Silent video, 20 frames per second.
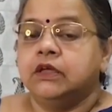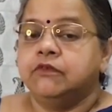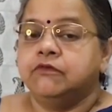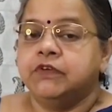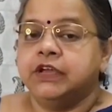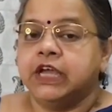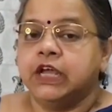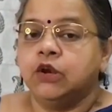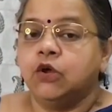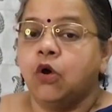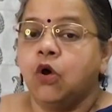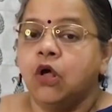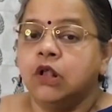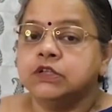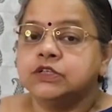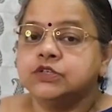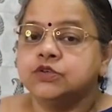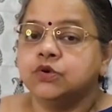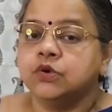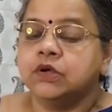We can
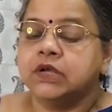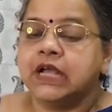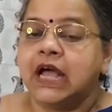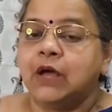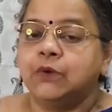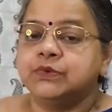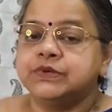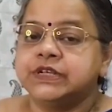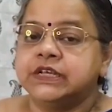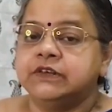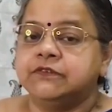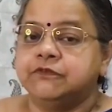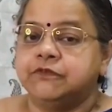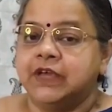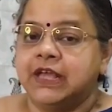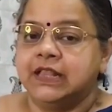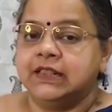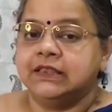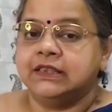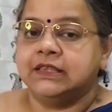also count in
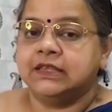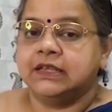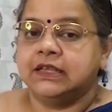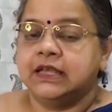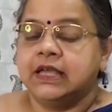wealth.